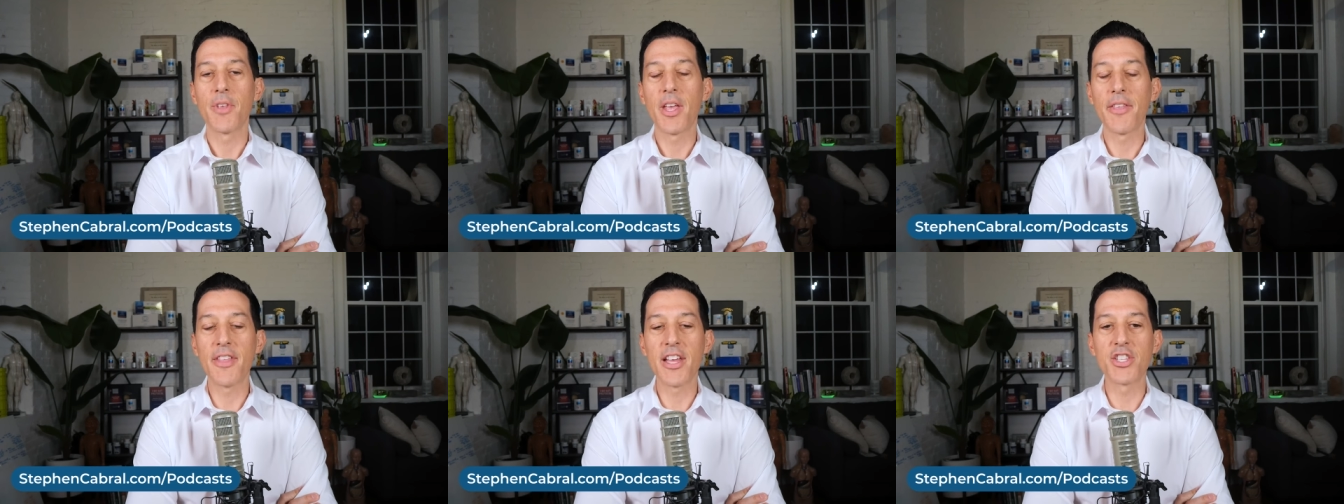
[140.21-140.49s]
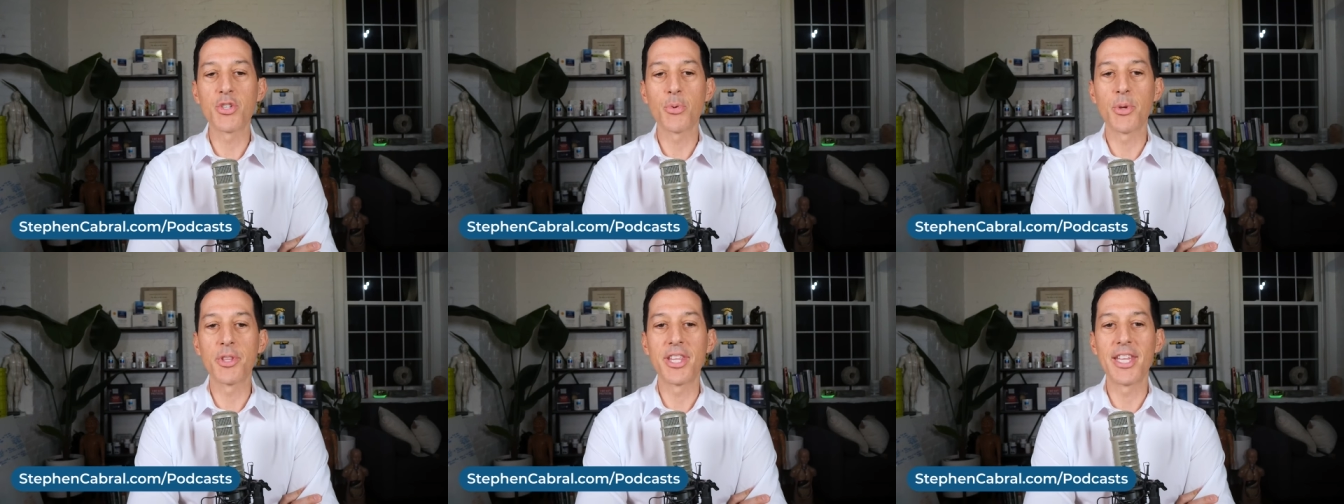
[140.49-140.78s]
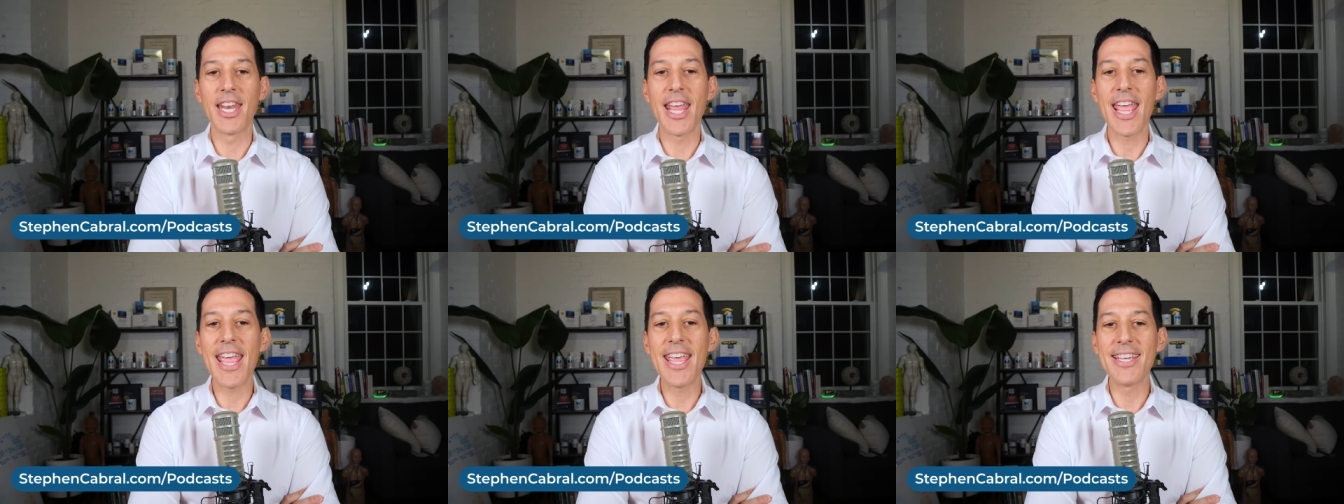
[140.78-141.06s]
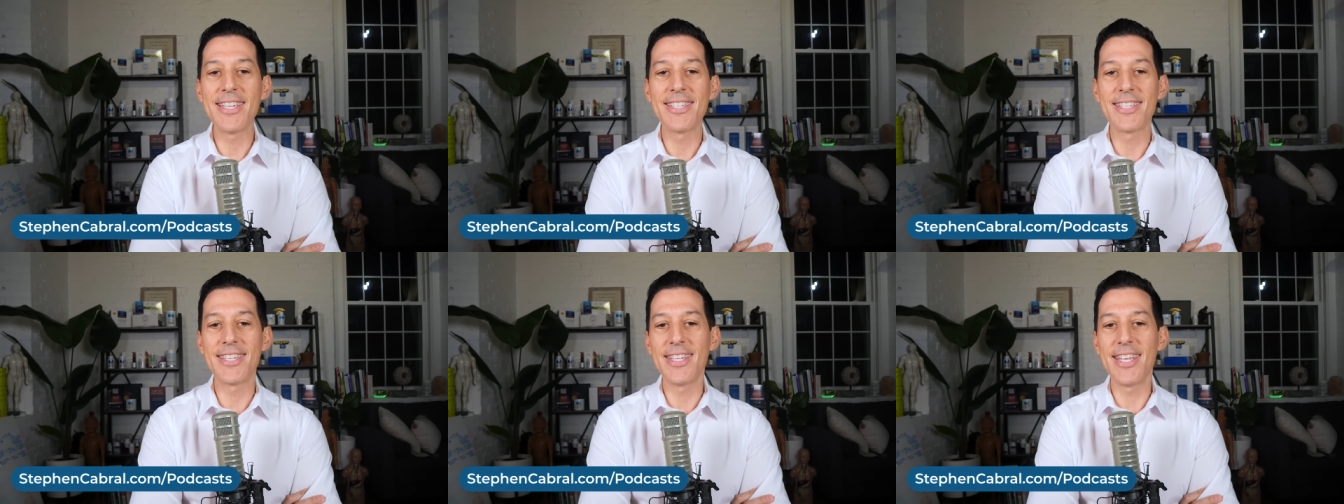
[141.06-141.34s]
and that's with an
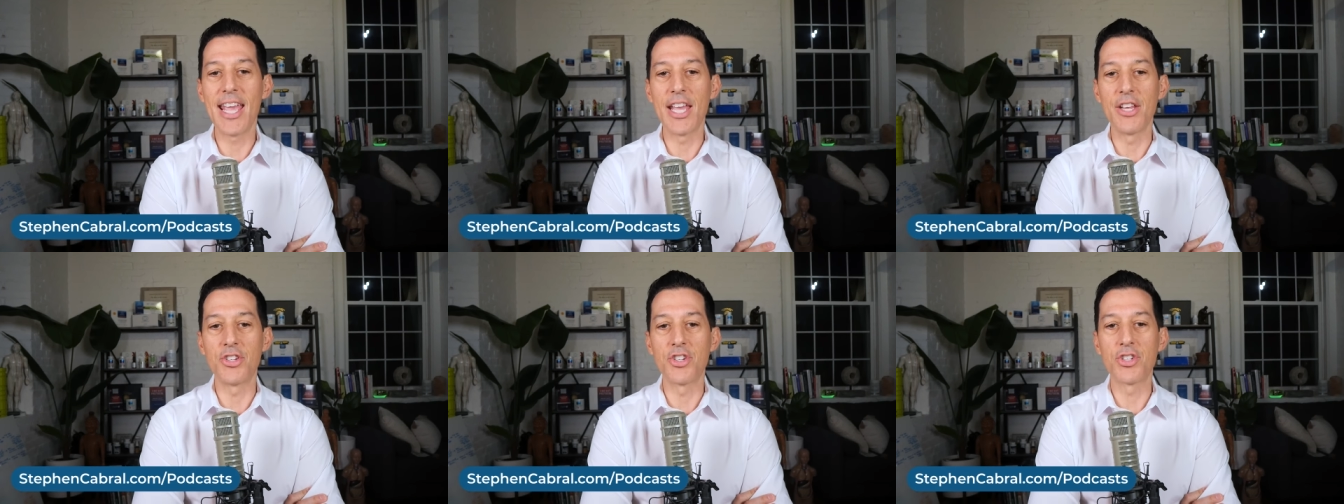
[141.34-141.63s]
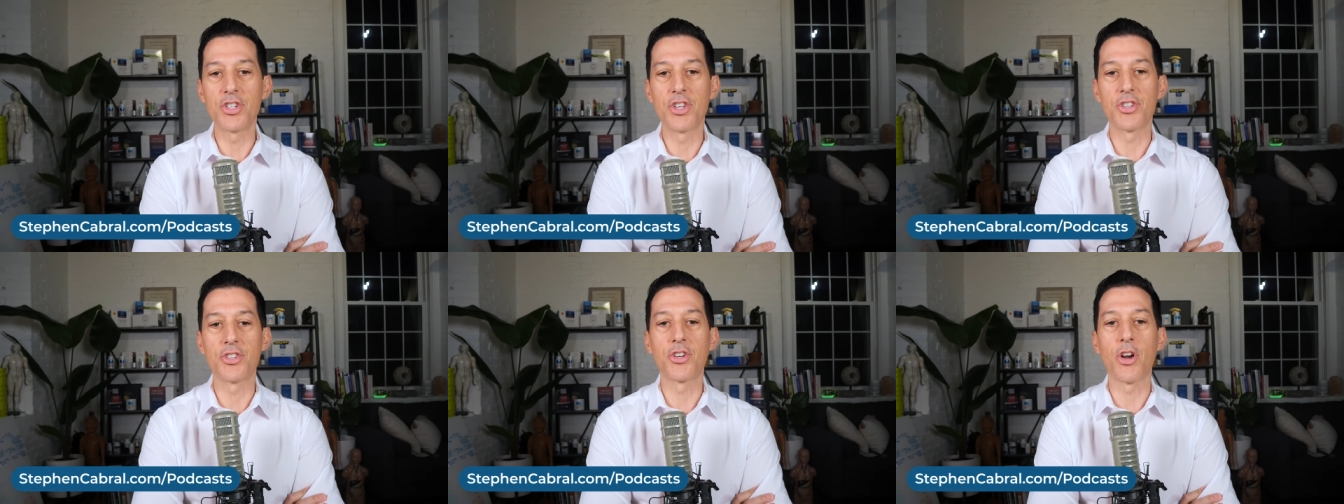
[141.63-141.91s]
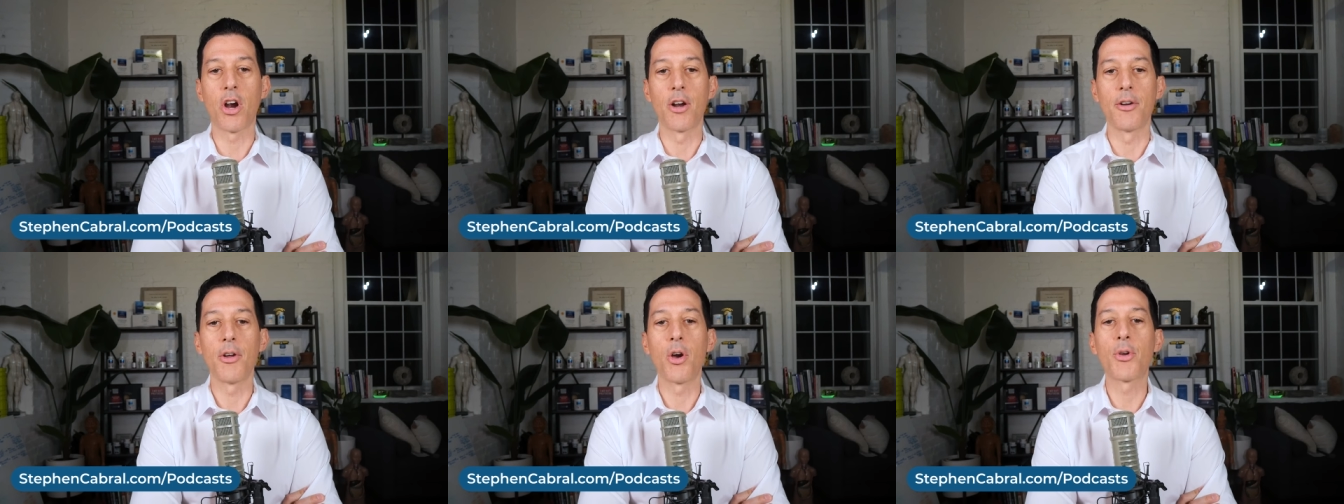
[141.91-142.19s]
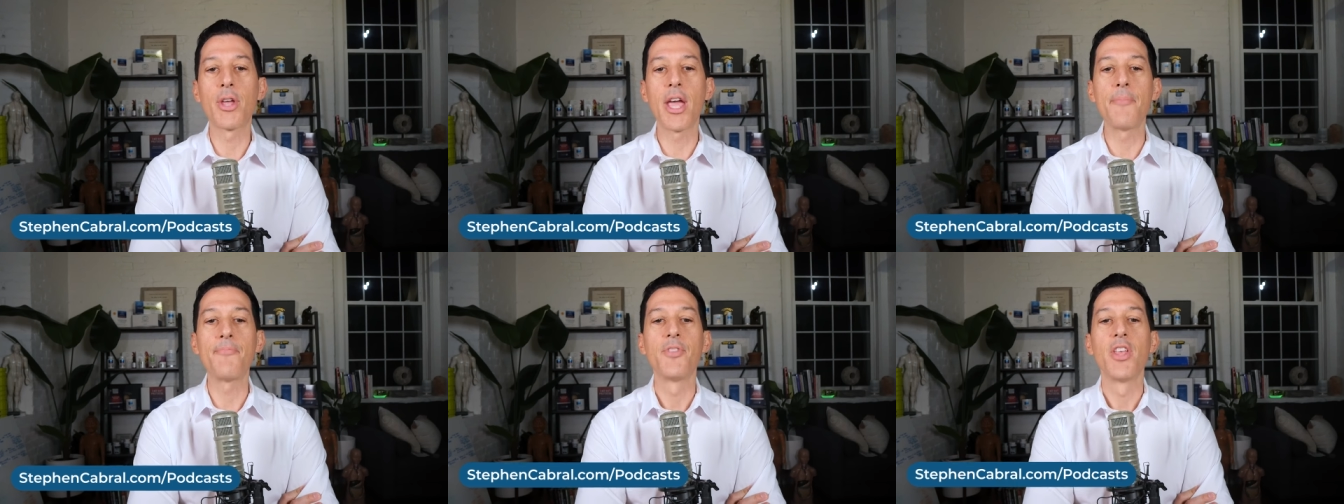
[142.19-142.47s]
ACH to start,
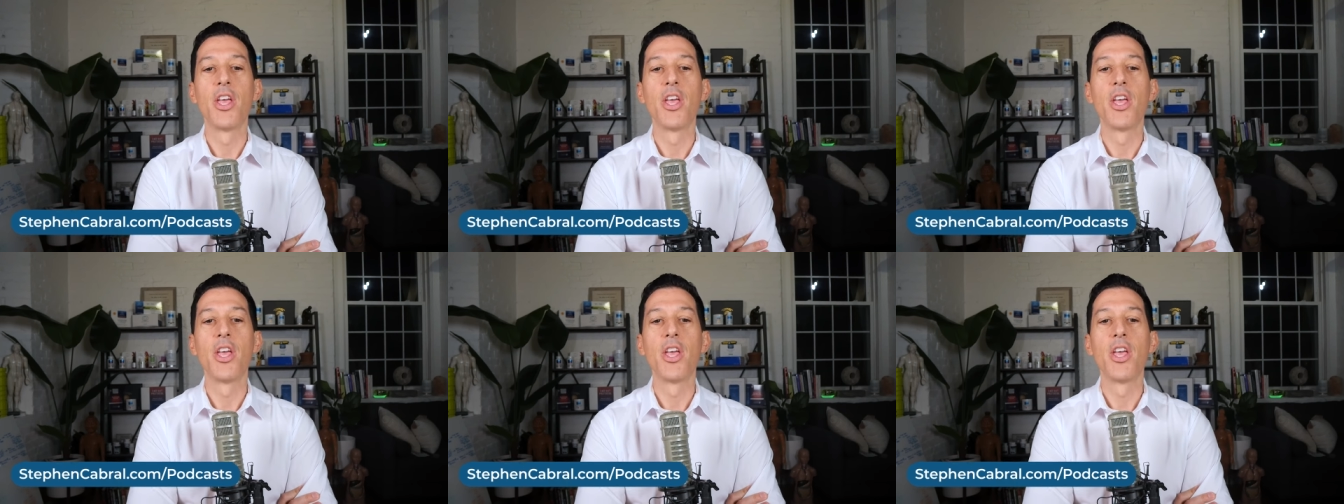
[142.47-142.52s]
okay?